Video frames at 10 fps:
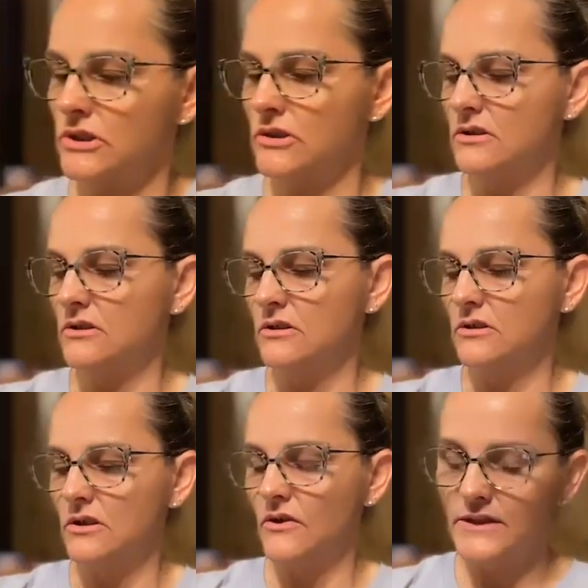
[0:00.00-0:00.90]
version?
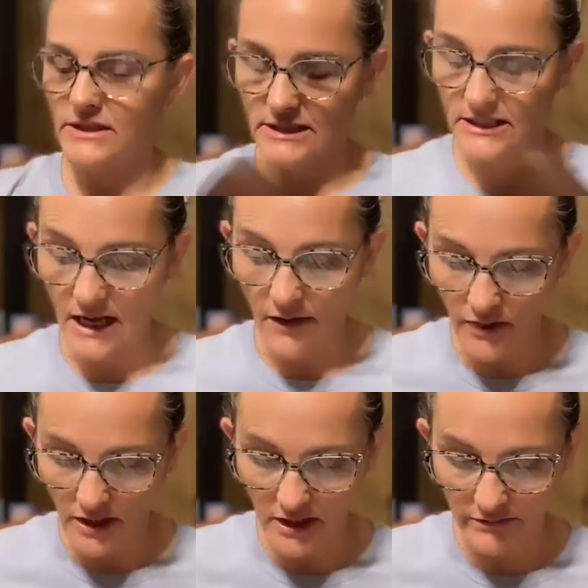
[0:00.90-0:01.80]
Oh, this is
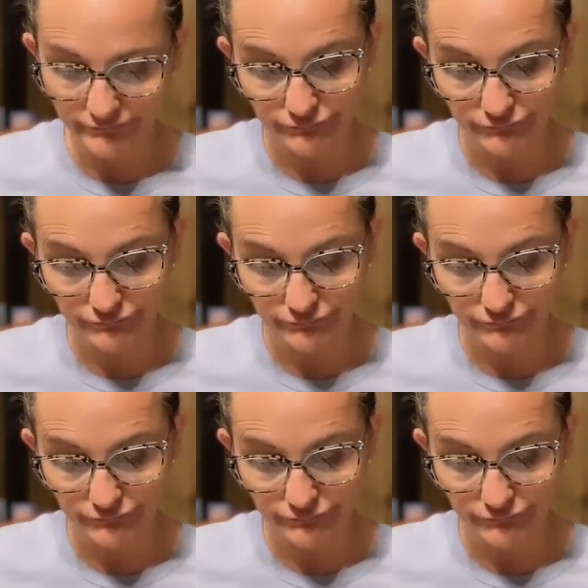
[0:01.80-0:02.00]
NIV,